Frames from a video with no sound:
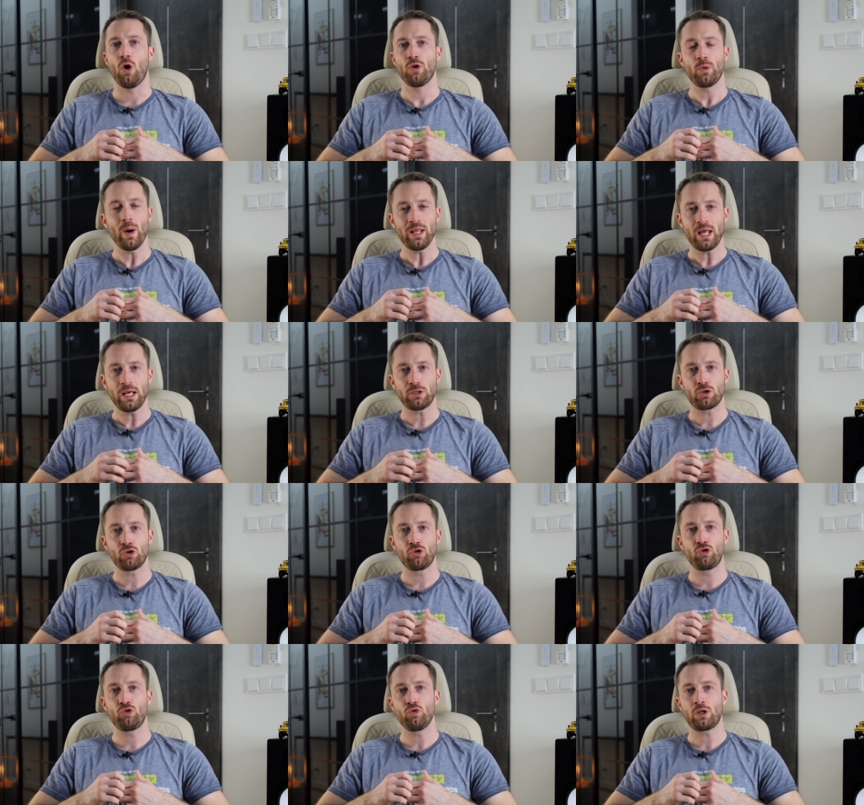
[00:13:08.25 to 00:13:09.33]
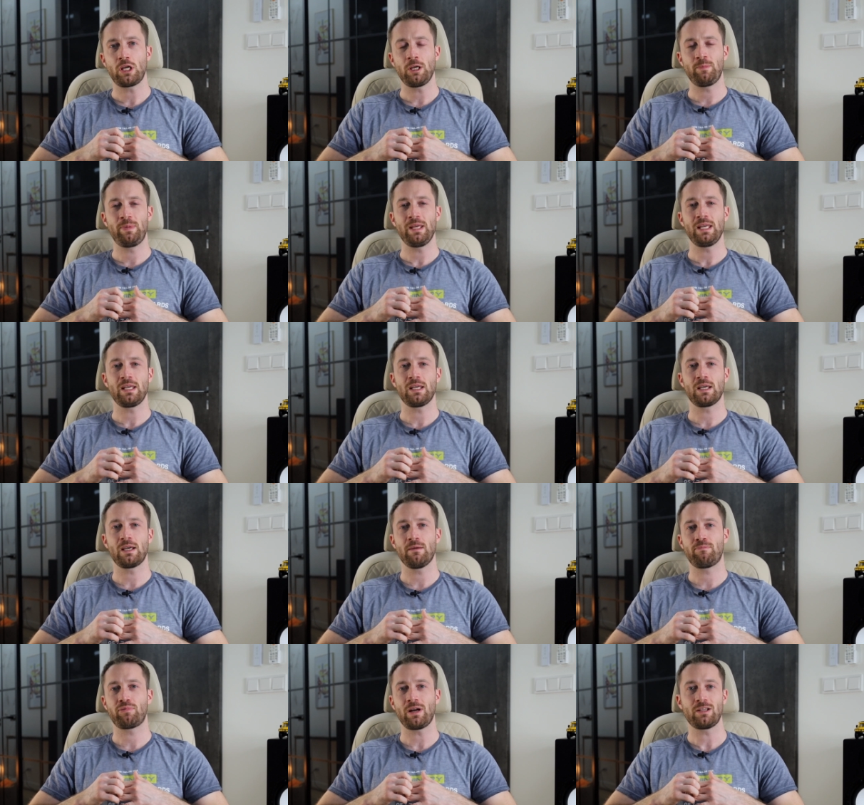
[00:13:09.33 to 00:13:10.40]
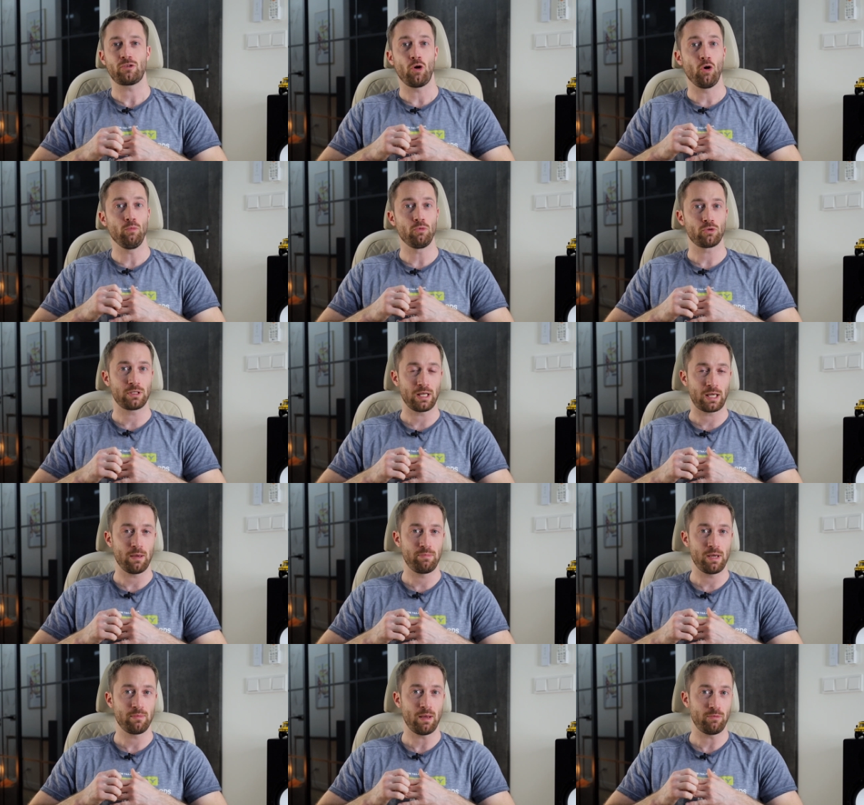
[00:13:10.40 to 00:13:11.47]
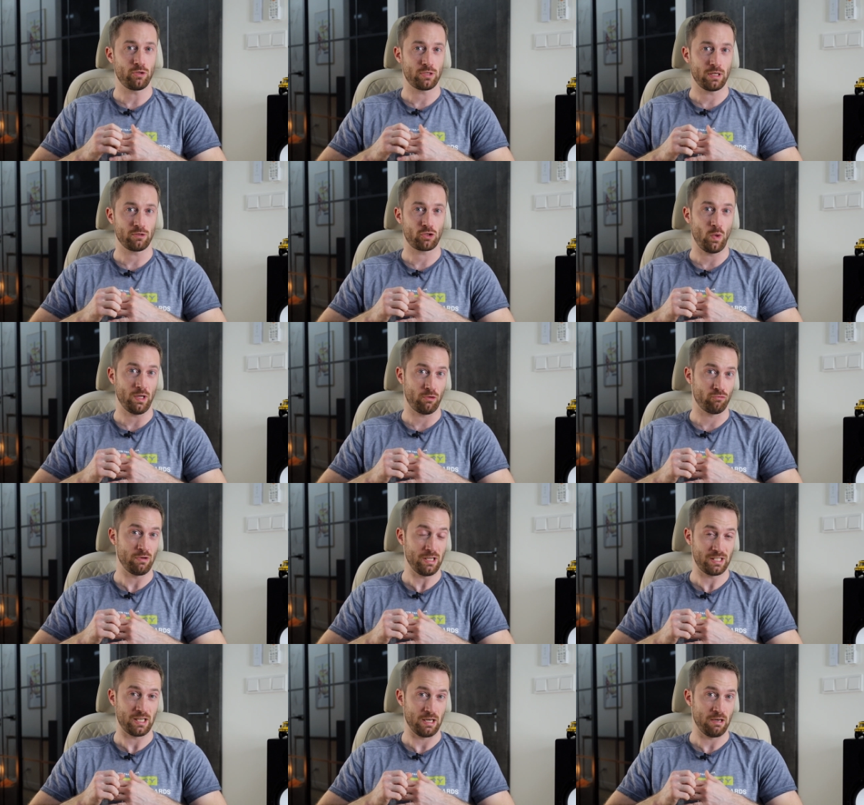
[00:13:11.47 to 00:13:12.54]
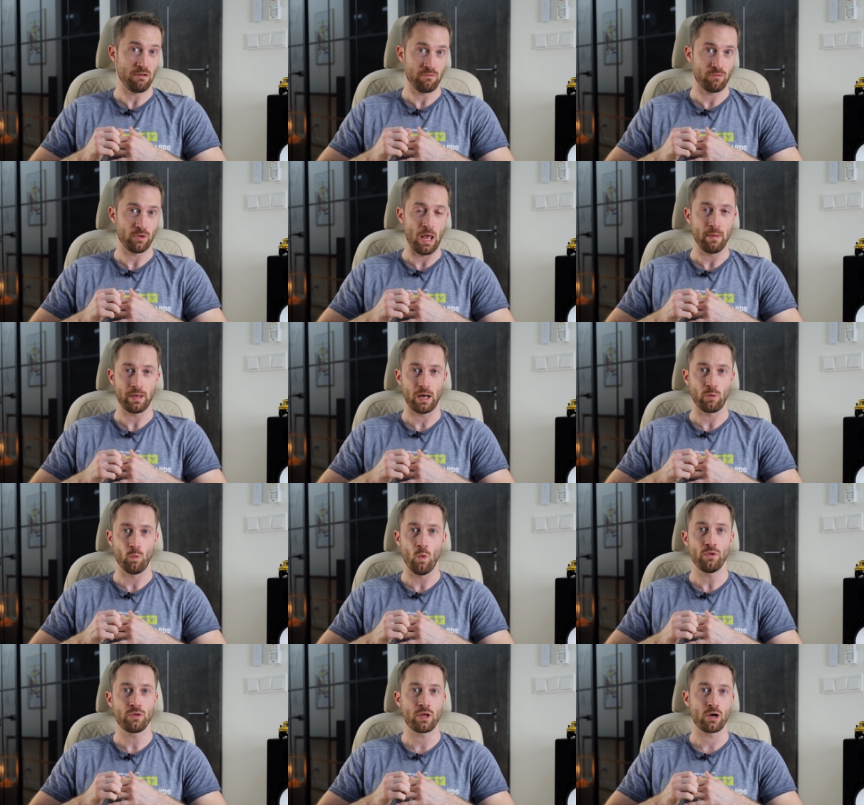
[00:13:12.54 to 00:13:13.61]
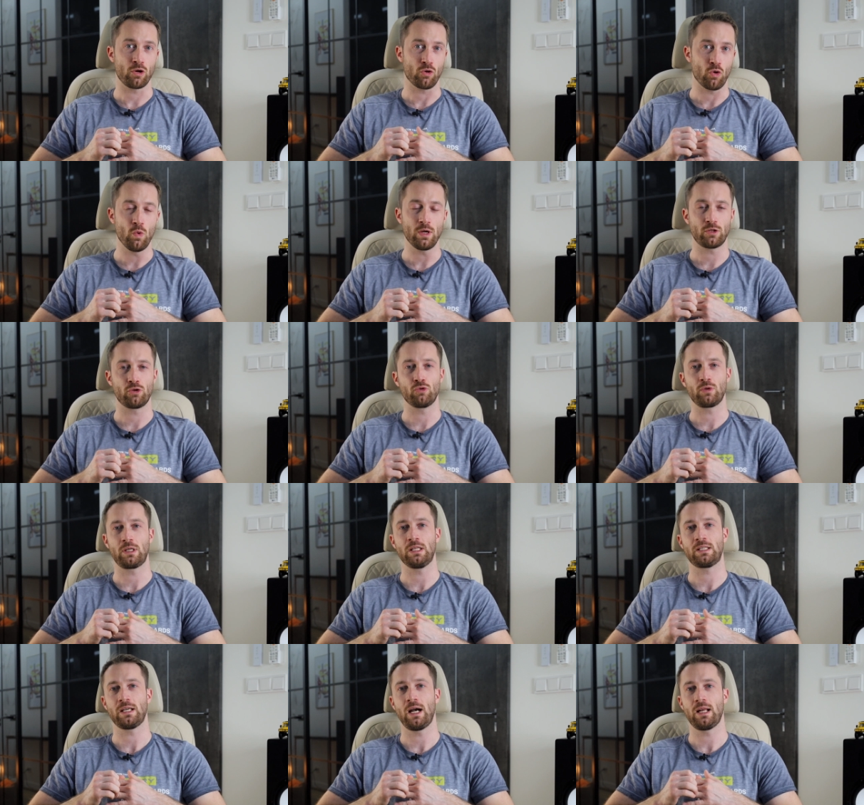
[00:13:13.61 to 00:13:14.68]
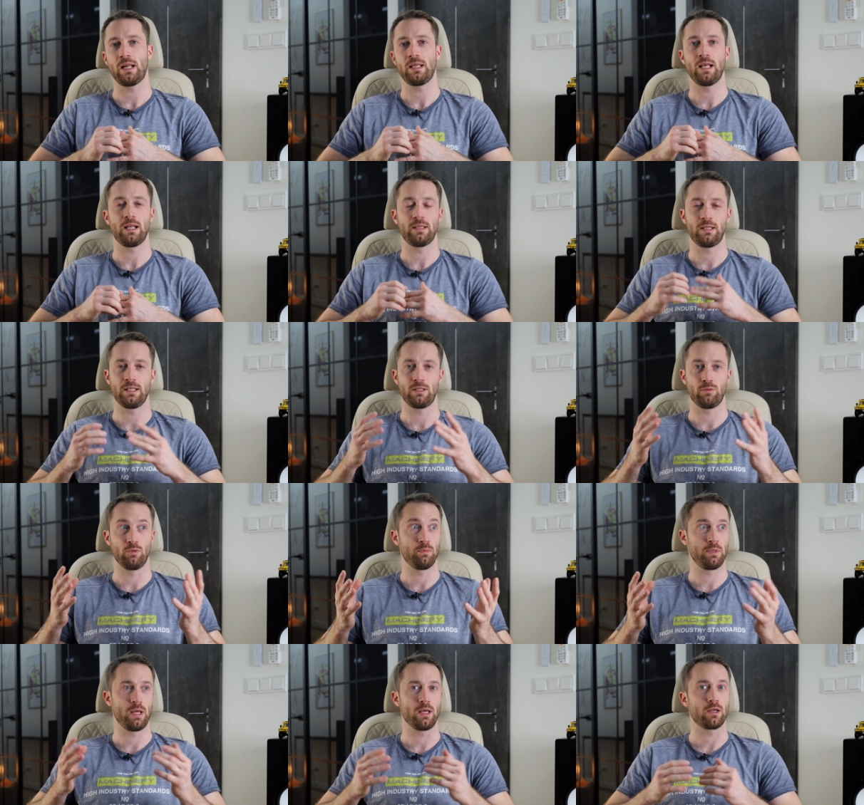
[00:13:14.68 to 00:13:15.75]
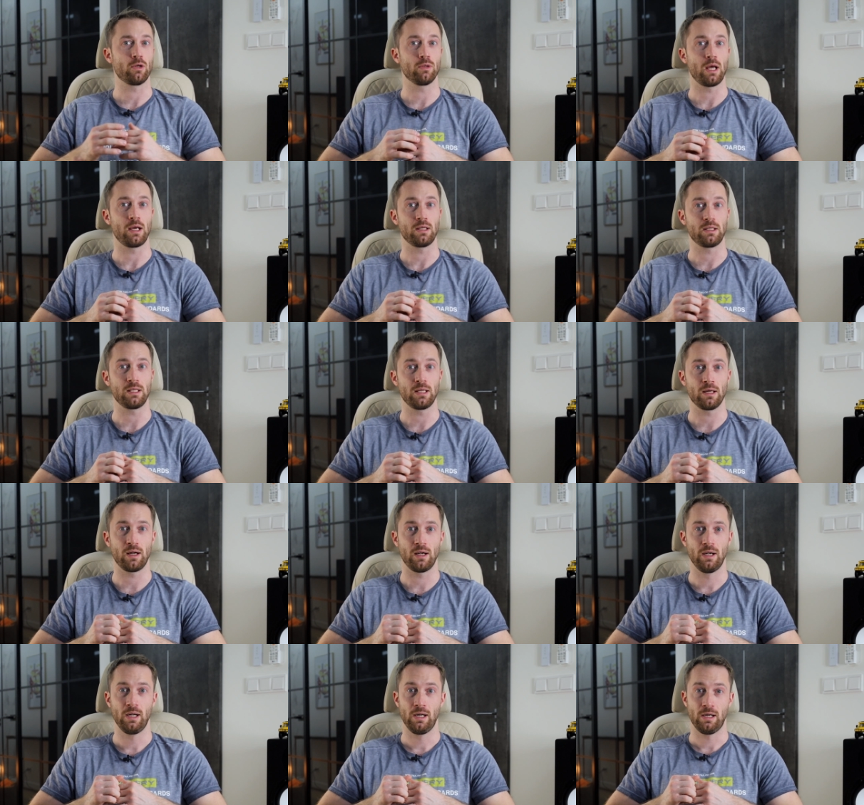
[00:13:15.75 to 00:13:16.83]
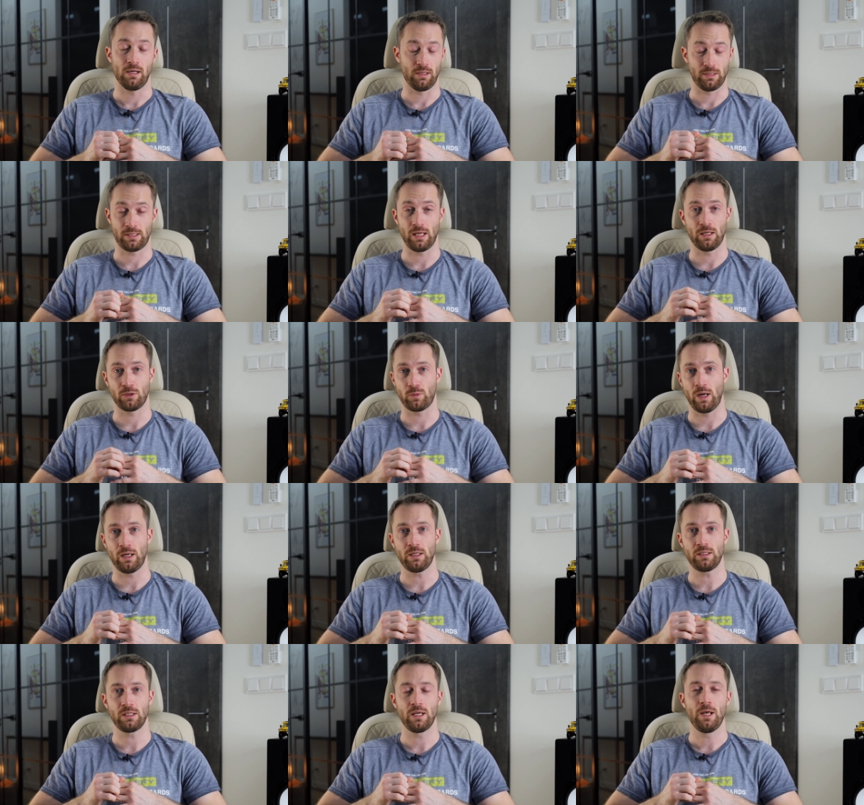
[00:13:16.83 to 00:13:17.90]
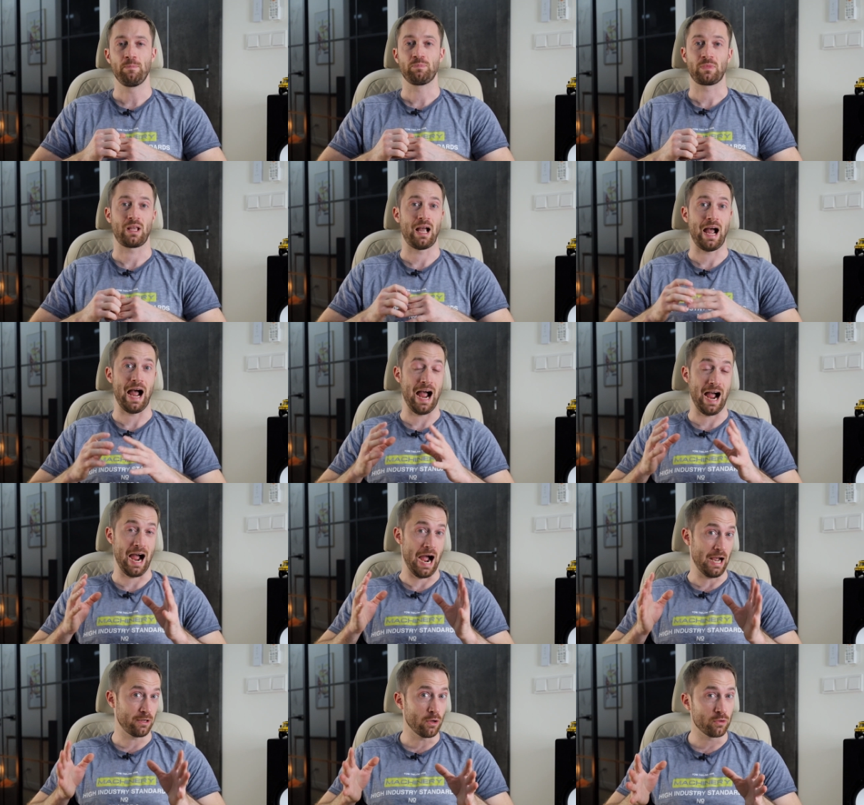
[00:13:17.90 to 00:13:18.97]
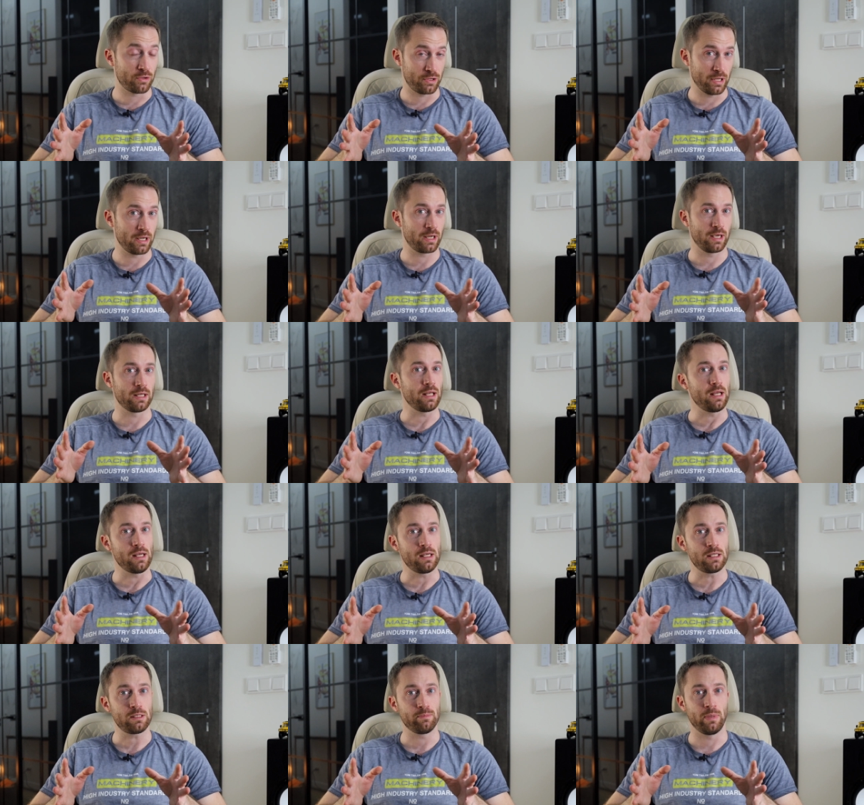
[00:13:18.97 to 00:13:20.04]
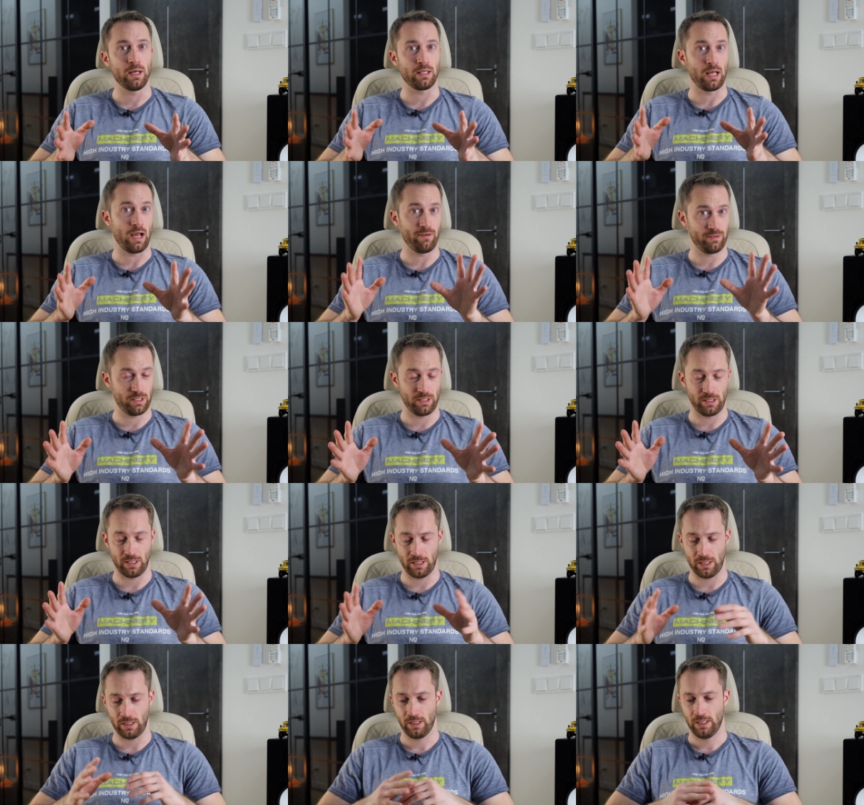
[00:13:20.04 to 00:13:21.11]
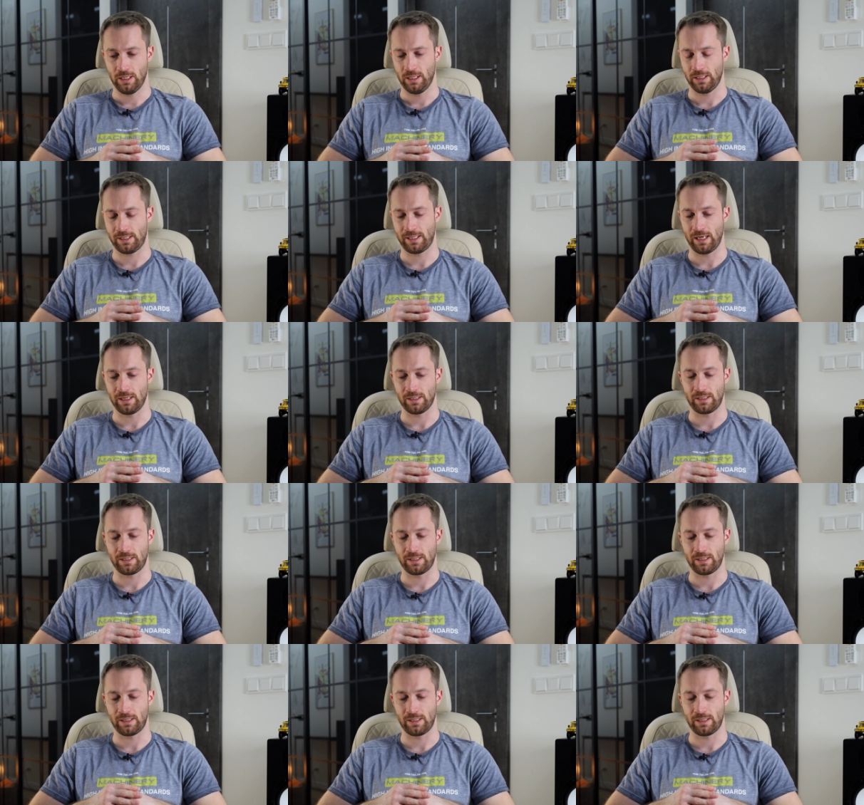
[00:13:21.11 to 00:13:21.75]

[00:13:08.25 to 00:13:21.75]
On the one hand, Suzuki being priced almost like a BMW sounds quite risky for them, and I wonder who at Suzuki decided that this would be a good idea sales-wise. I don't think it is, but I haven't seen the sales